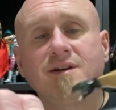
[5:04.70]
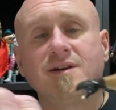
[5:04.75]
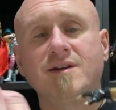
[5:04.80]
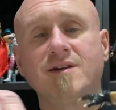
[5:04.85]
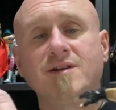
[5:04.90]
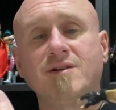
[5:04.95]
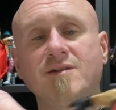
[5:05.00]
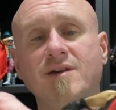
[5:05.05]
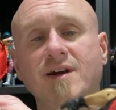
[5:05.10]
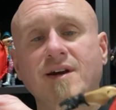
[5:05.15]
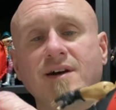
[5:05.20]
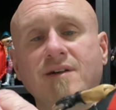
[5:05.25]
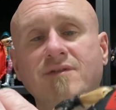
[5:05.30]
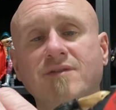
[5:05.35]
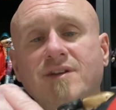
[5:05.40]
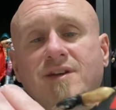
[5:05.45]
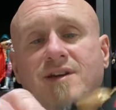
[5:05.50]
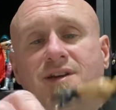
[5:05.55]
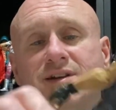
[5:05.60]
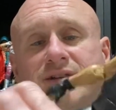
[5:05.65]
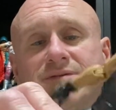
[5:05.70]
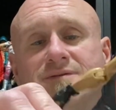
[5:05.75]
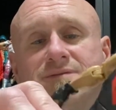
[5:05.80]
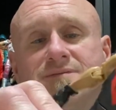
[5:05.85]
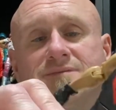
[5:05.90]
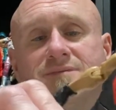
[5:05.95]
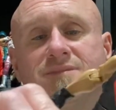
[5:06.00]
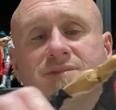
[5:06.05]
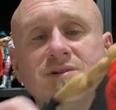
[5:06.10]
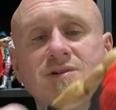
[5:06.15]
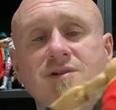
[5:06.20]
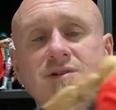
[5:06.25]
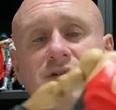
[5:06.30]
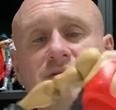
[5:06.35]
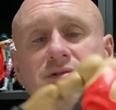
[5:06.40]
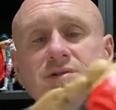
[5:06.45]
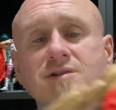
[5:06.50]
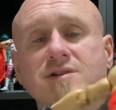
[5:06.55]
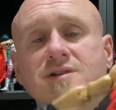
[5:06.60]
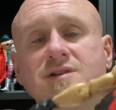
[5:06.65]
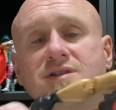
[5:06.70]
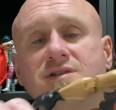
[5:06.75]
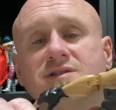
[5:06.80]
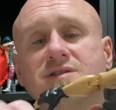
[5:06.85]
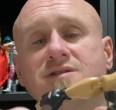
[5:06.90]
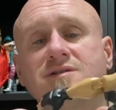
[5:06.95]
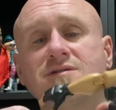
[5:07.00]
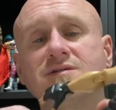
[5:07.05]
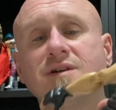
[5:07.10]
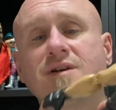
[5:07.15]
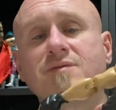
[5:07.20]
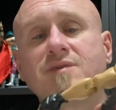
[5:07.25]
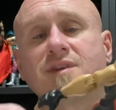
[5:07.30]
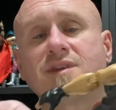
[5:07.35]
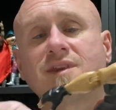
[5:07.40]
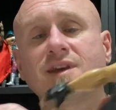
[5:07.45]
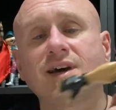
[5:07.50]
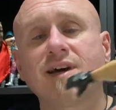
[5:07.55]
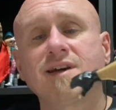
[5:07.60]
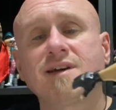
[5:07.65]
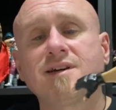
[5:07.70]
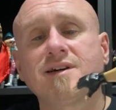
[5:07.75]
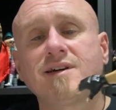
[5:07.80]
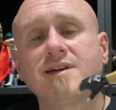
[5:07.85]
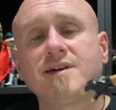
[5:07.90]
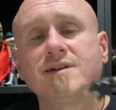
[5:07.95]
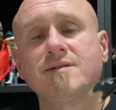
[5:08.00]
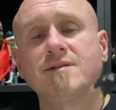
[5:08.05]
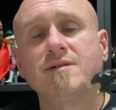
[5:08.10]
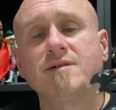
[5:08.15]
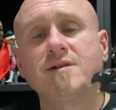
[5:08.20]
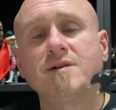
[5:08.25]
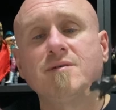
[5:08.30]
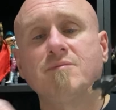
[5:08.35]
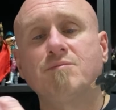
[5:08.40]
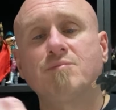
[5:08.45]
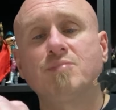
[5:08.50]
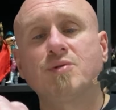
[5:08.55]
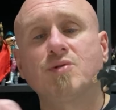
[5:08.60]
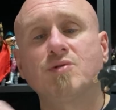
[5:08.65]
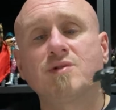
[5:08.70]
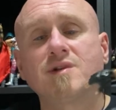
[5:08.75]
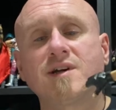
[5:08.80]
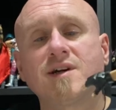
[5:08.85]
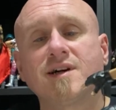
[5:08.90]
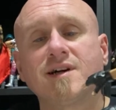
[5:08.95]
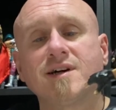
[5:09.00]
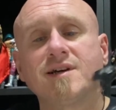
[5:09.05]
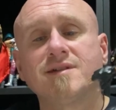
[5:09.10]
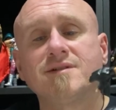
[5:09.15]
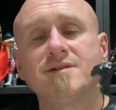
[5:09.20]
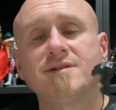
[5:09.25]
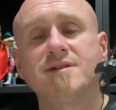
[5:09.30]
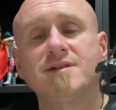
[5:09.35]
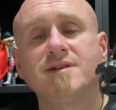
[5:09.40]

you have the, oh goodness, you have the thigh cut, boot cut,